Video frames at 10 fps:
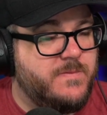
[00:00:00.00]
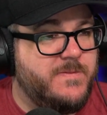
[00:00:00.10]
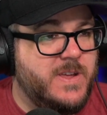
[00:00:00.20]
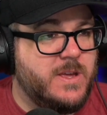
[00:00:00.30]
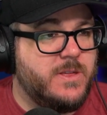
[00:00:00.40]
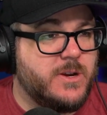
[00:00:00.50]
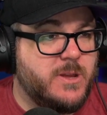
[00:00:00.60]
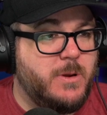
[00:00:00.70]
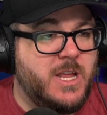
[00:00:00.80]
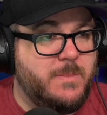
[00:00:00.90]
via their
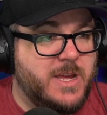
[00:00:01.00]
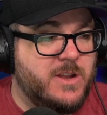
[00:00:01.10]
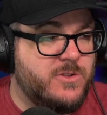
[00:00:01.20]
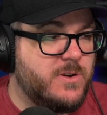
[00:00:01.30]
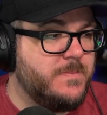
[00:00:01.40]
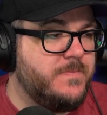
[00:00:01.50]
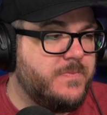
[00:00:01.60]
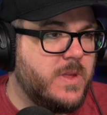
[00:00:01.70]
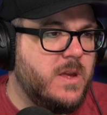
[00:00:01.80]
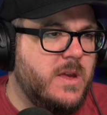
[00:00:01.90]
community manager.
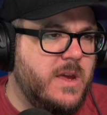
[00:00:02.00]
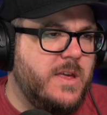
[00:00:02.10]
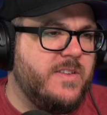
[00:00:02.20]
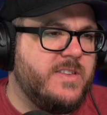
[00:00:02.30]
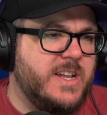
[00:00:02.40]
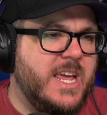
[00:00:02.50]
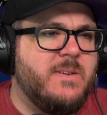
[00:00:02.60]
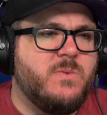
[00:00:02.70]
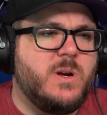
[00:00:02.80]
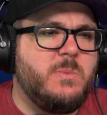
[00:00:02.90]
They said, hey
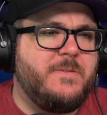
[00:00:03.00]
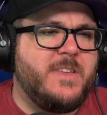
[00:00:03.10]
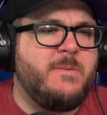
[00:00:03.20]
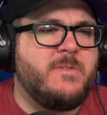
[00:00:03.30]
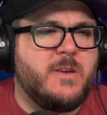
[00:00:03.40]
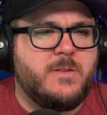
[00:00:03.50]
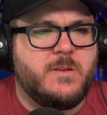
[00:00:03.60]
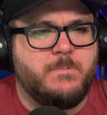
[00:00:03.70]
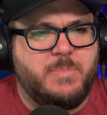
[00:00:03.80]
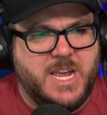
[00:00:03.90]
everyone, we've seen some
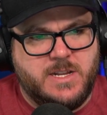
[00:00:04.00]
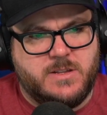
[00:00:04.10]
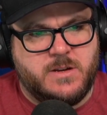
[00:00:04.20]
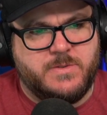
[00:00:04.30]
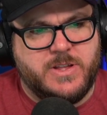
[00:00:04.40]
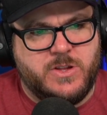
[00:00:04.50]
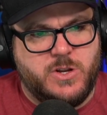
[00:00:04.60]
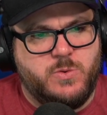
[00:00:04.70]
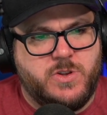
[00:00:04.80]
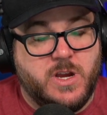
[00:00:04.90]
debate around the
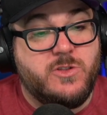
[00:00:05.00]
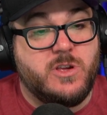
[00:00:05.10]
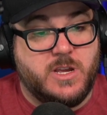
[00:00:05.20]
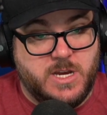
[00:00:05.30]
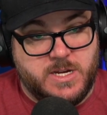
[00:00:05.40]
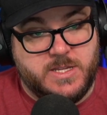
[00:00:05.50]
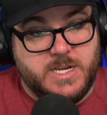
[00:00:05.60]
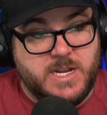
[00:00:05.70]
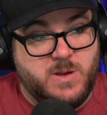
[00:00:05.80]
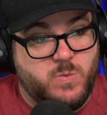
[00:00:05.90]
new dungeon
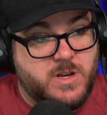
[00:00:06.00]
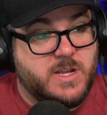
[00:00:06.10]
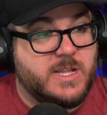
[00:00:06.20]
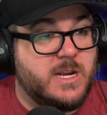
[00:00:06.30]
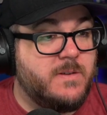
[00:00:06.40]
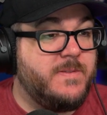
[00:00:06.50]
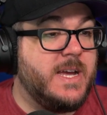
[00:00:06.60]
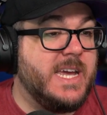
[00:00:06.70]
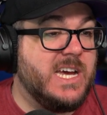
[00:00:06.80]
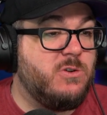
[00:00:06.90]
content and wanted to
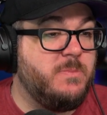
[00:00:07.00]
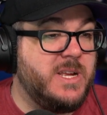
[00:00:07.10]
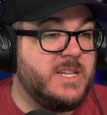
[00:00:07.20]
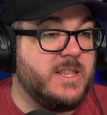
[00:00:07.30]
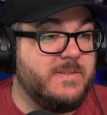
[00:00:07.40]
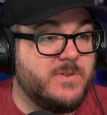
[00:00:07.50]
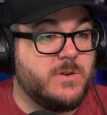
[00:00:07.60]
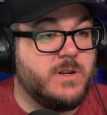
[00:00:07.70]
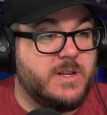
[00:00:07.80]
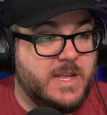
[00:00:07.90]
clarify how it will be
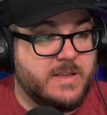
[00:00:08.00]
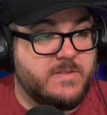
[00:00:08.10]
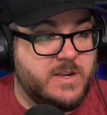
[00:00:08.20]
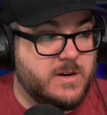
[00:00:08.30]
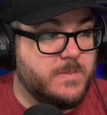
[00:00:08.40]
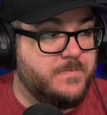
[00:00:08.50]
delivered next year.